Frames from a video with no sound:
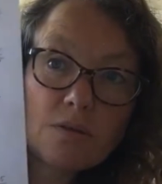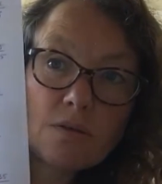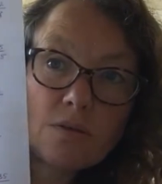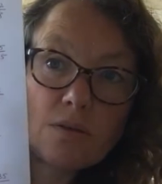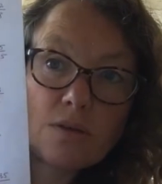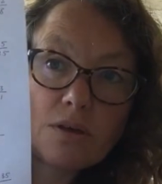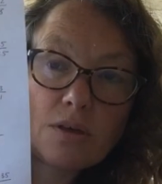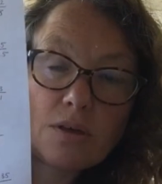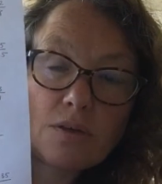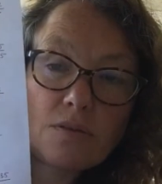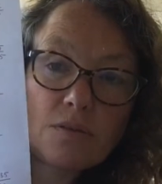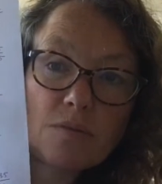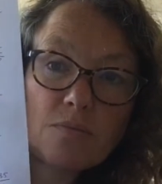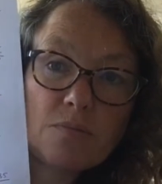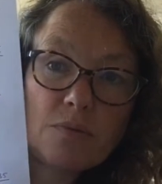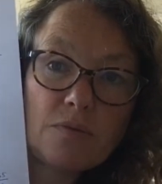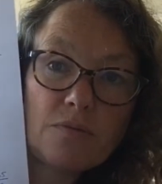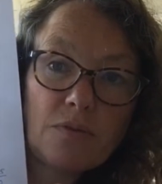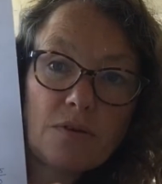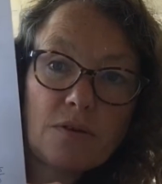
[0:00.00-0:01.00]
Okay,
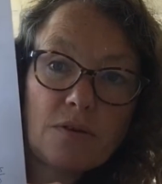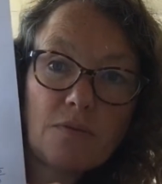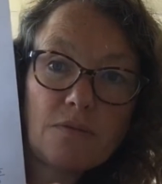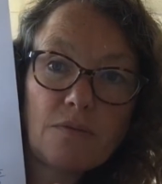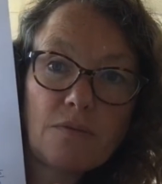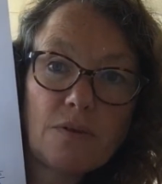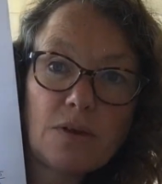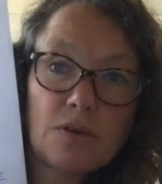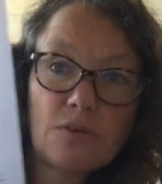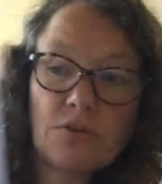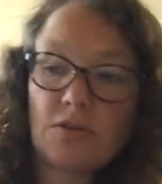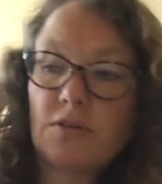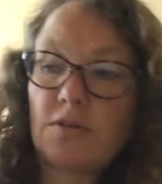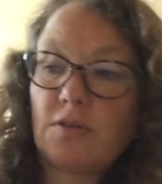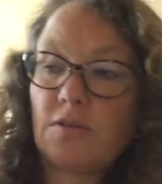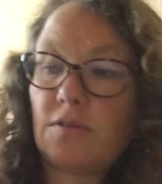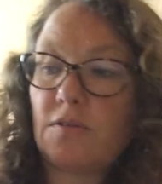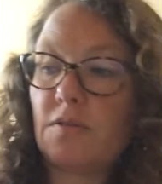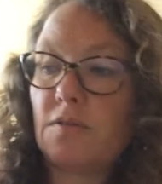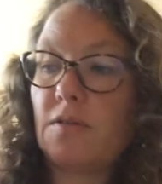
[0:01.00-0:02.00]
simplifying
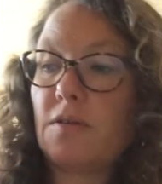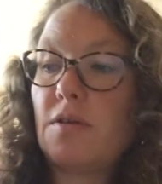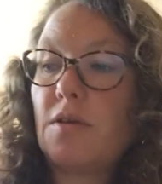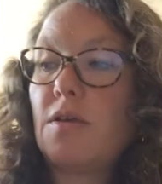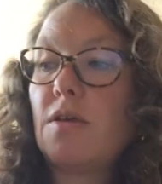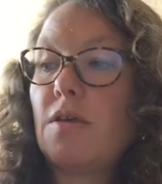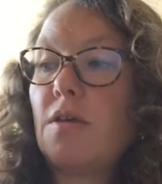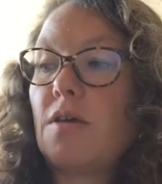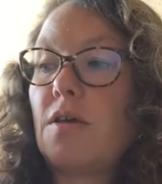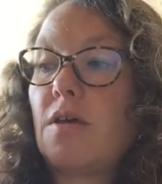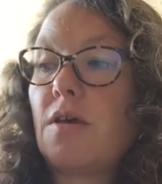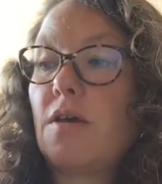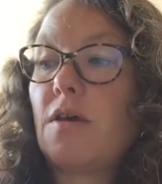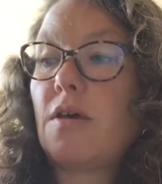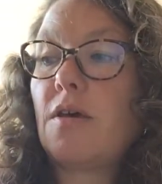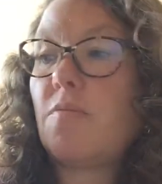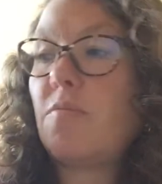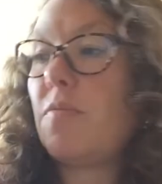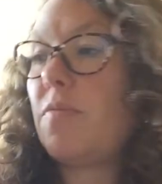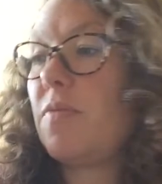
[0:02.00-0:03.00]
fractions.
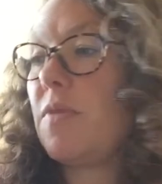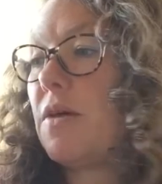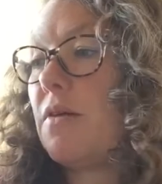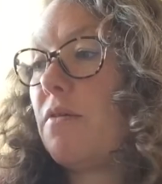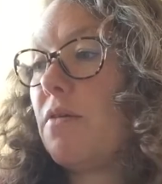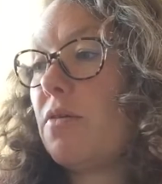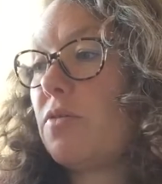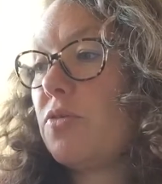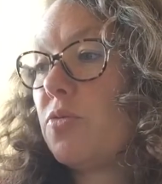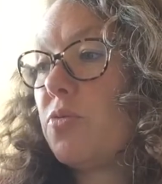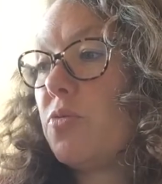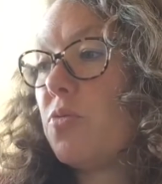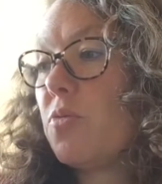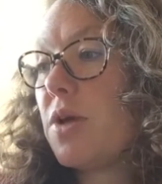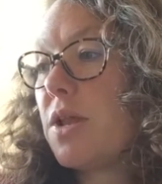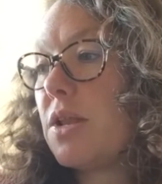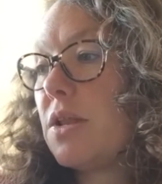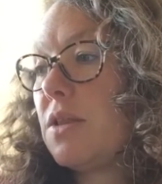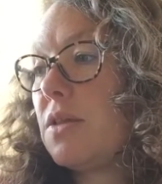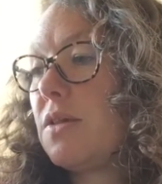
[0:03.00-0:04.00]
There are
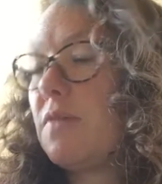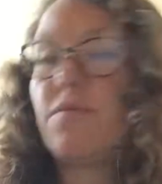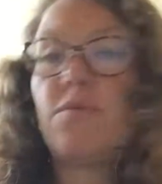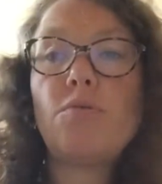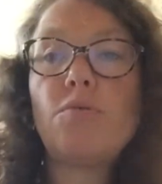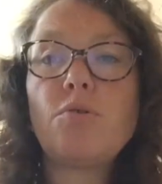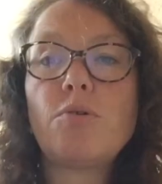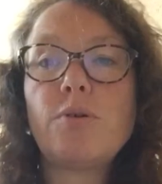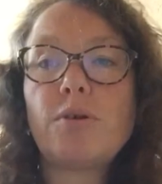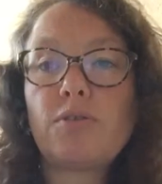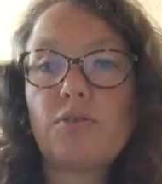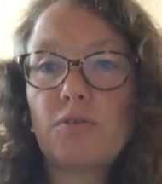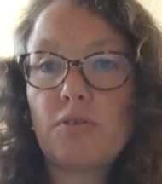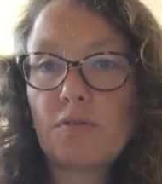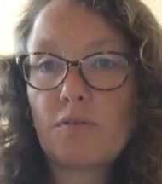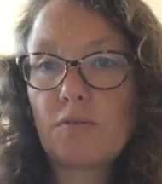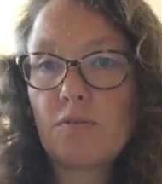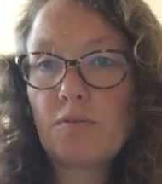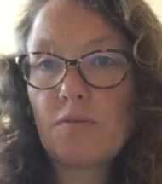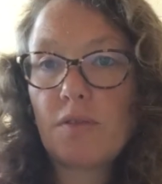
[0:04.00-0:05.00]
24
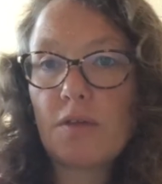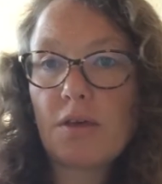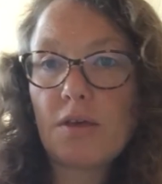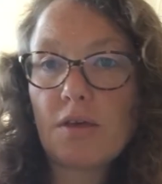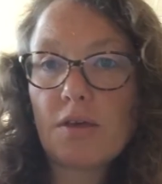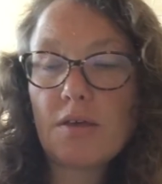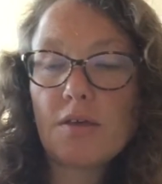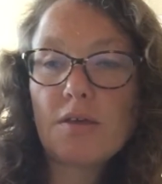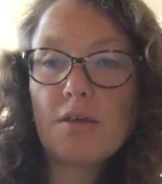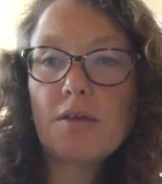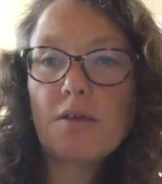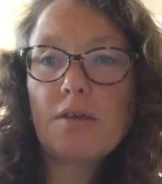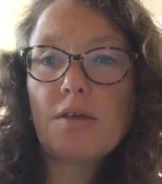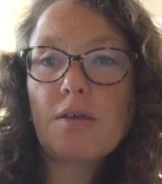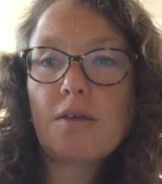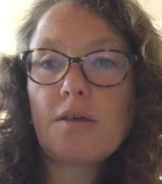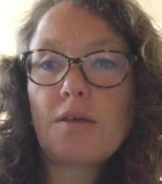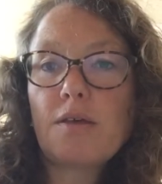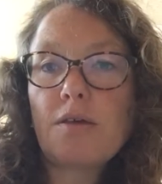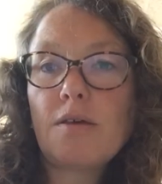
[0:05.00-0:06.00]
questions on there,
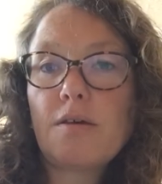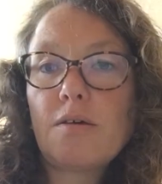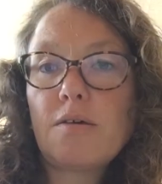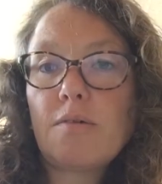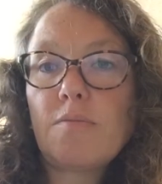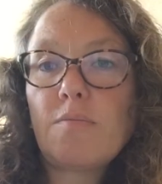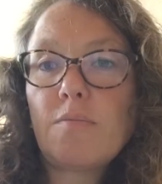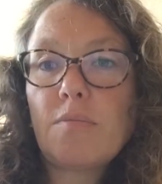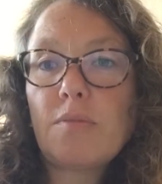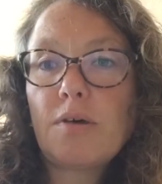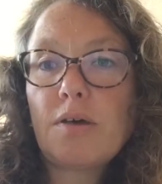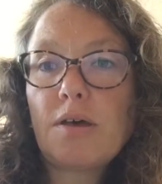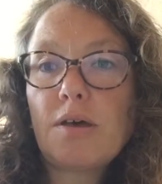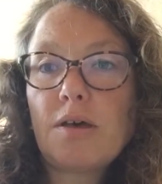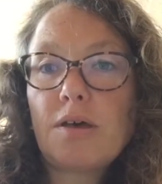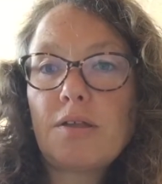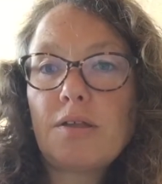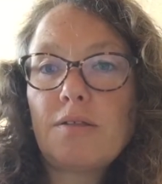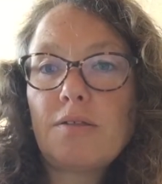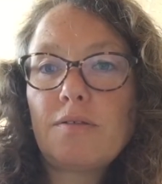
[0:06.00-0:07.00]

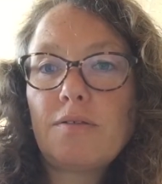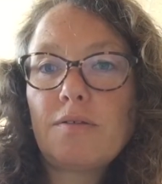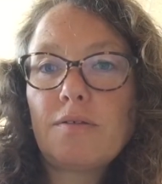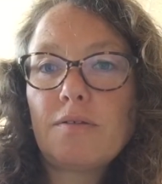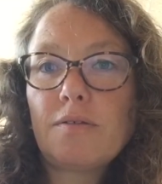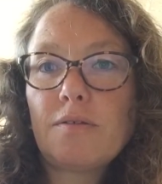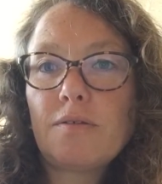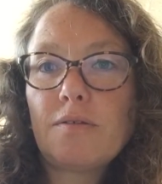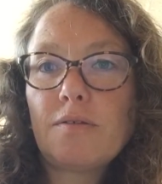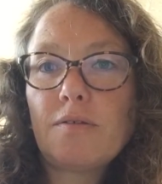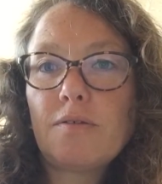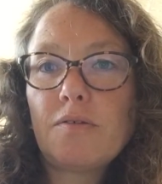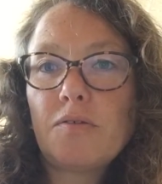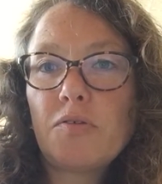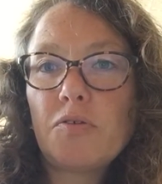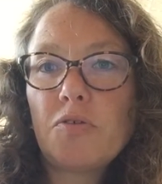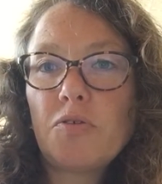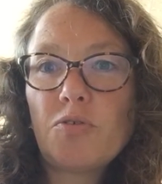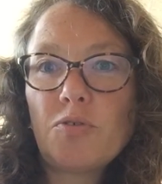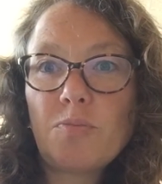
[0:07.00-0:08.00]
and
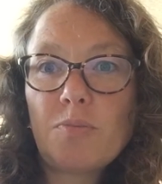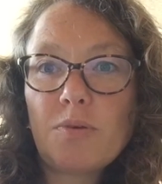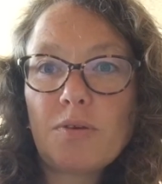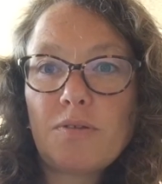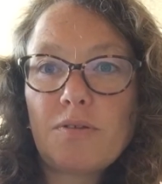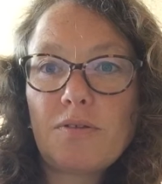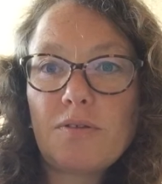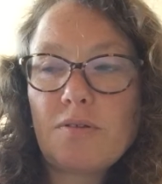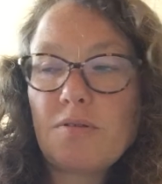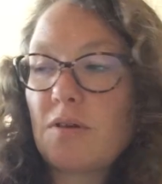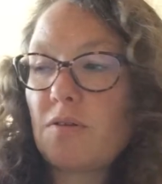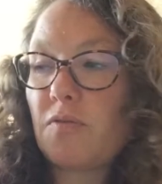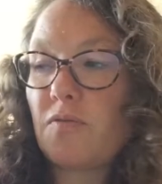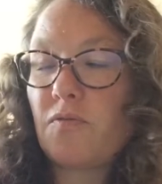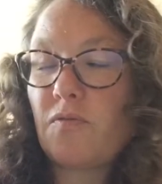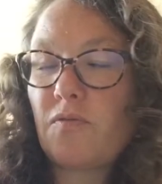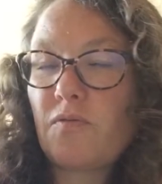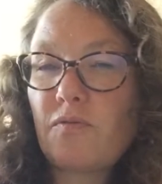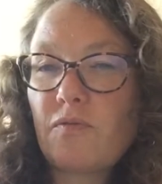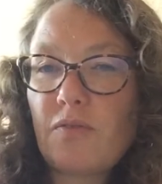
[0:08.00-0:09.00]
you should be able to do those
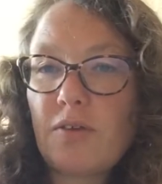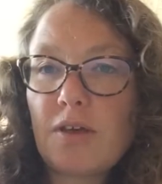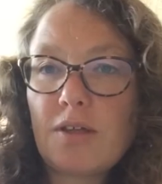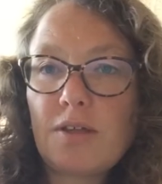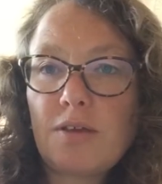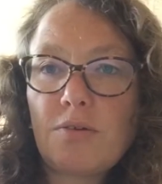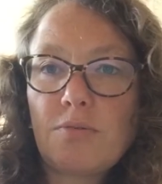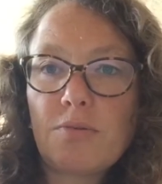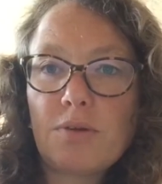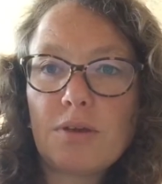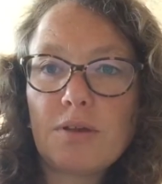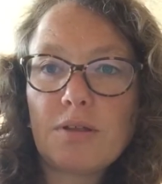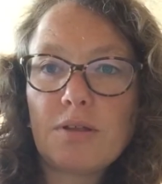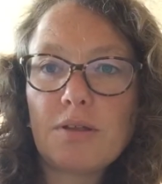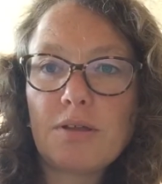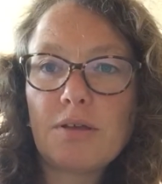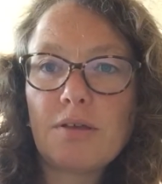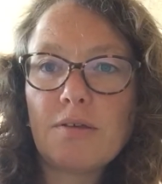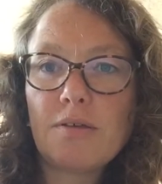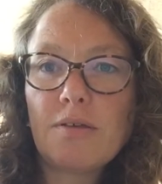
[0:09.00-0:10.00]
fairly
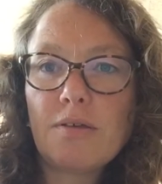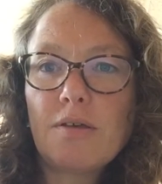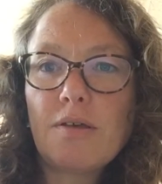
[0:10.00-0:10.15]
quickly.